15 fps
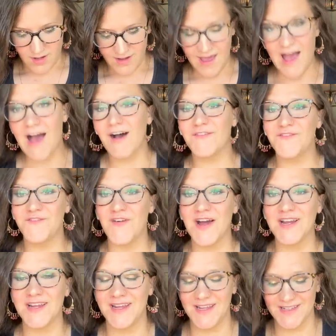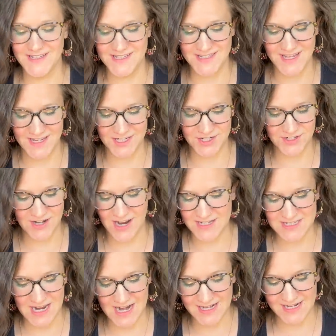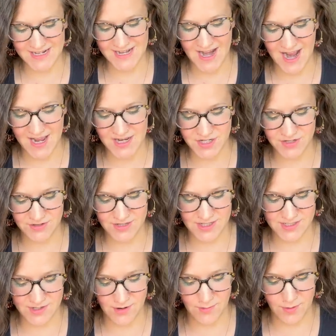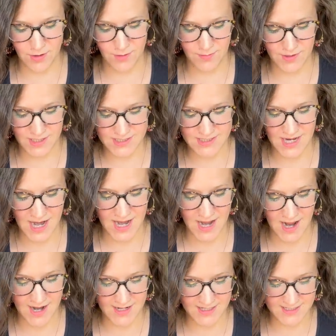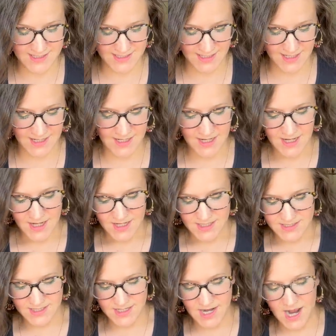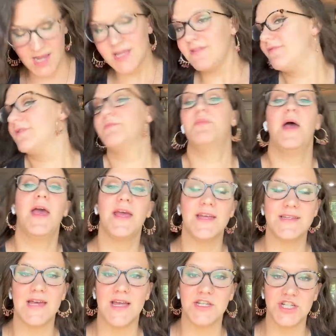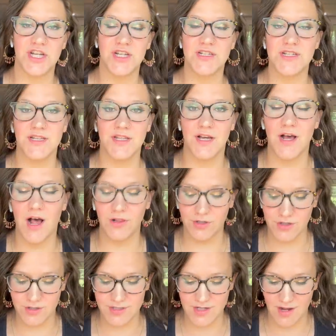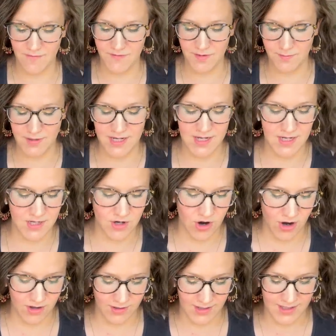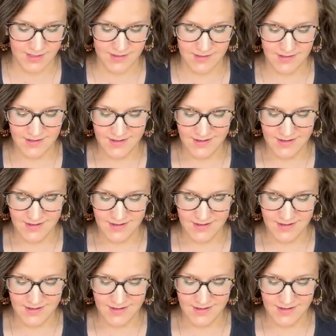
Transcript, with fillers: How funny is this, you guys? I did not do this on purpose. I honestly did not even pay attention to the colors of the beaded garland.